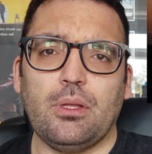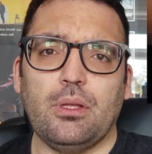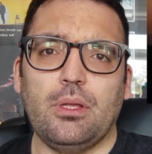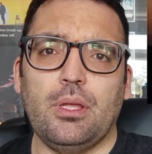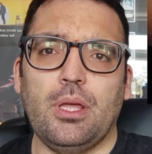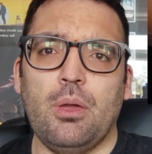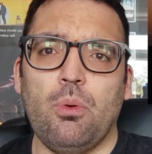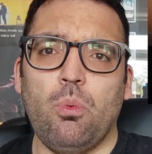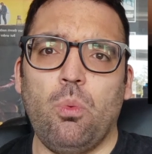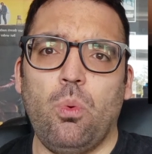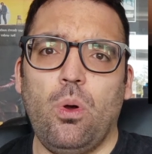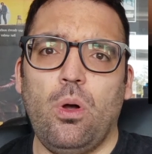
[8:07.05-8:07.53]

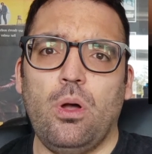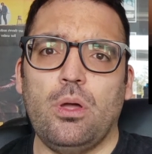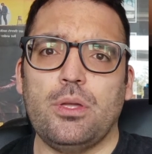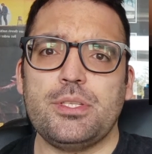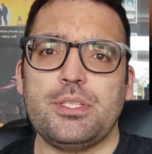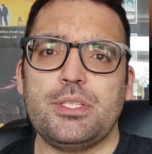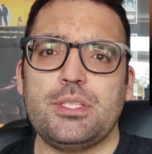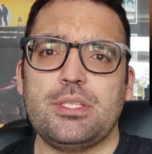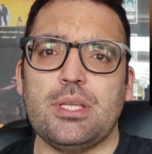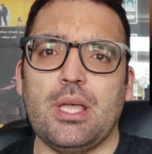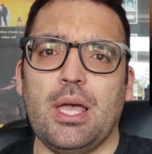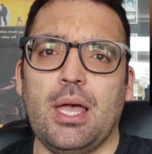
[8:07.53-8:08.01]
It
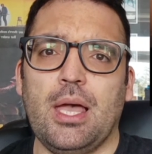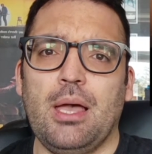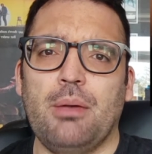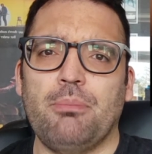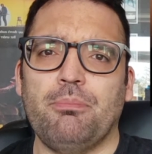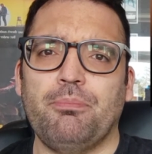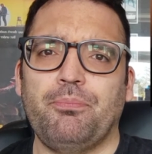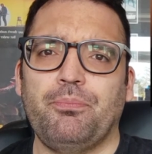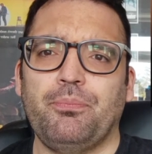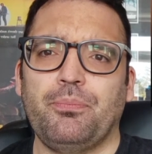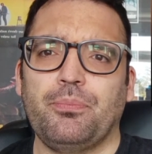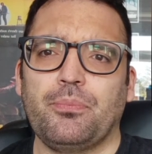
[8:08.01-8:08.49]
was
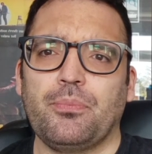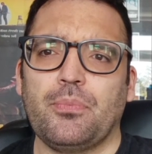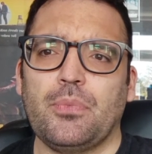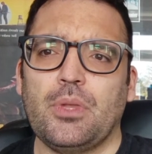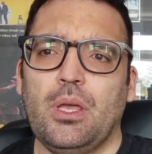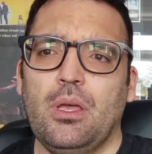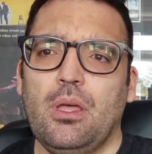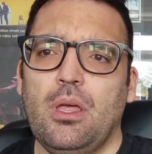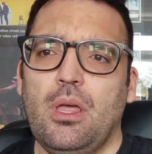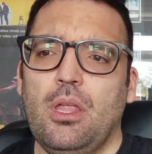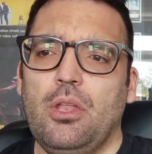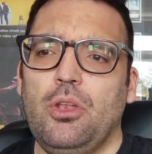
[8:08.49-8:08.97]
um,
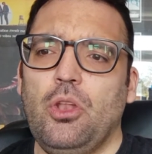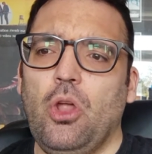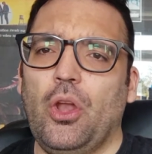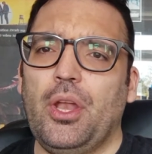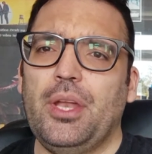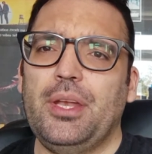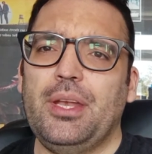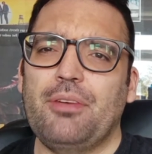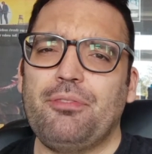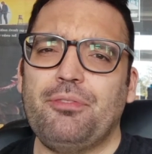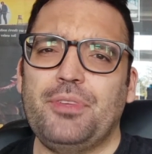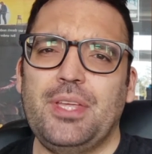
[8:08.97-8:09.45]
not
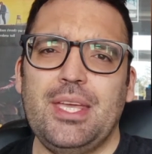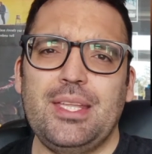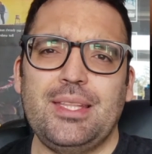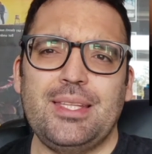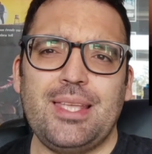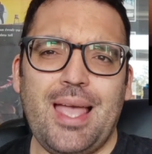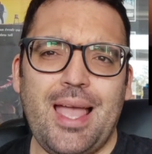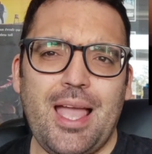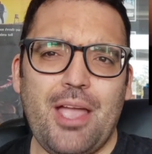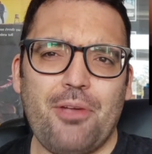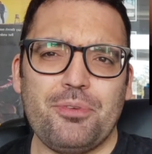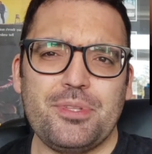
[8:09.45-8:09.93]
enough Kit
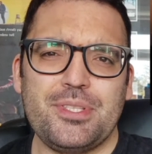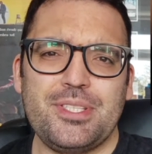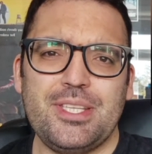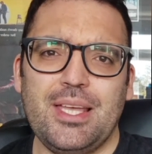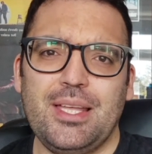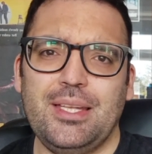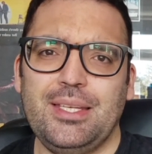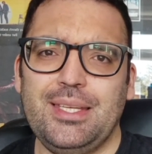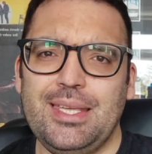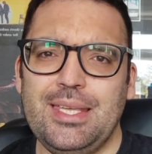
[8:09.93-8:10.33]
Harington.